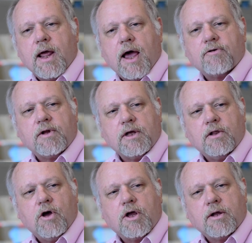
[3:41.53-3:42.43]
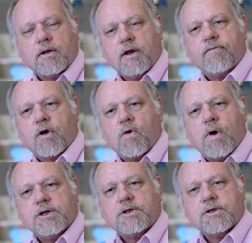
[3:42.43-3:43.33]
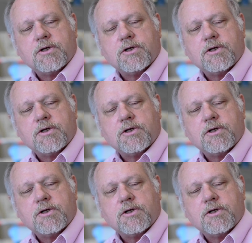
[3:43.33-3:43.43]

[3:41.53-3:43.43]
actually look at different questions.